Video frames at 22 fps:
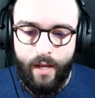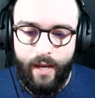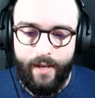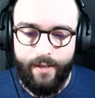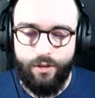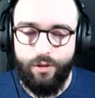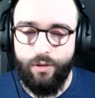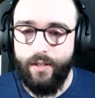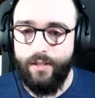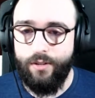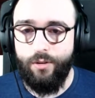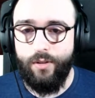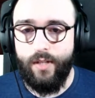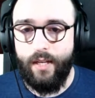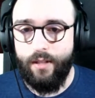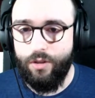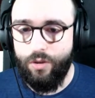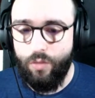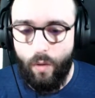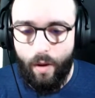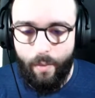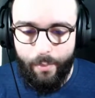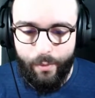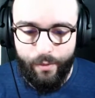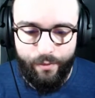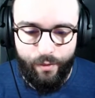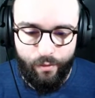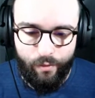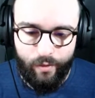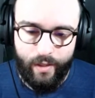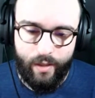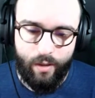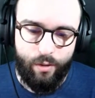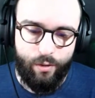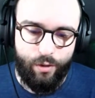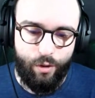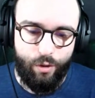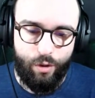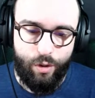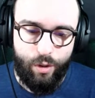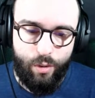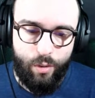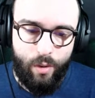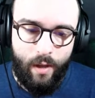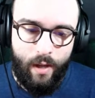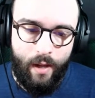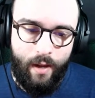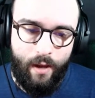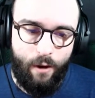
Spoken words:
As soon as you can swap her for VO, you do.